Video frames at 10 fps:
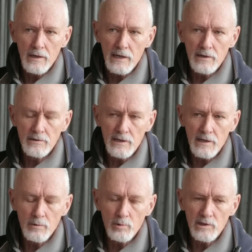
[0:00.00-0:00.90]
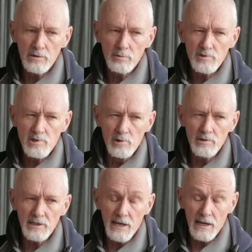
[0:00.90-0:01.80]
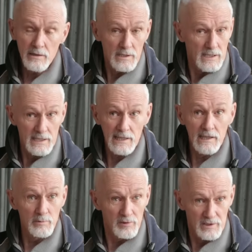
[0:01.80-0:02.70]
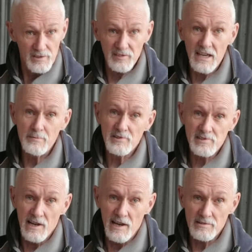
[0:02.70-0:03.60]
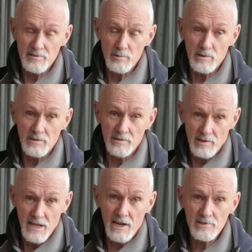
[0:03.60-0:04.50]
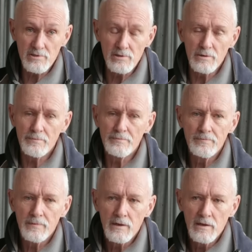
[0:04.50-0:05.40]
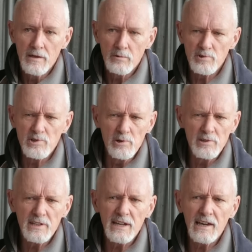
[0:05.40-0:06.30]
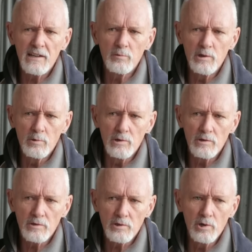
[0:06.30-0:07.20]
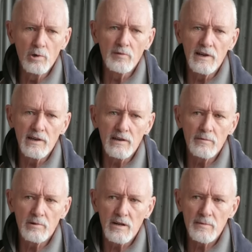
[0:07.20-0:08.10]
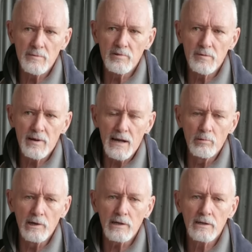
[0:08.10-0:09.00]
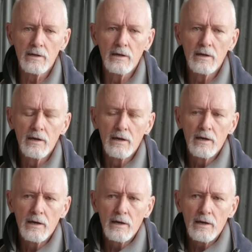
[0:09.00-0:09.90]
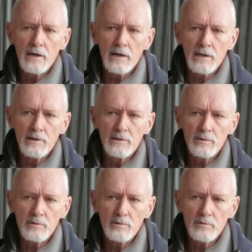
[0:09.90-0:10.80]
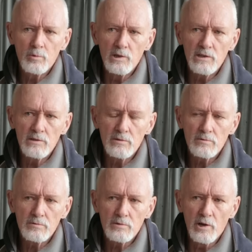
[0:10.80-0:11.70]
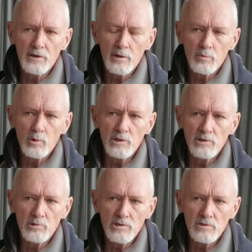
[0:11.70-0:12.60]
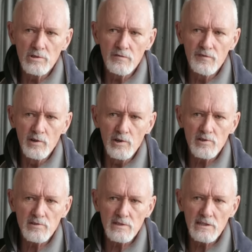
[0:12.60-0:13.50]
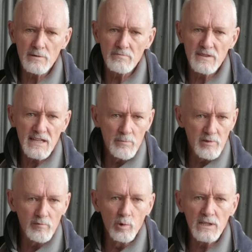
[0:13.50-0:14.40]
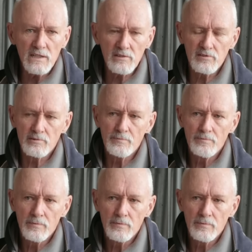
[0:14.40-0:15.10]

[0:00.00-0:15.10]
And was during the day, and again was in the same estate as the last job. It was during the day, and we were called there by a member of the public. And when you're in your first number of weeks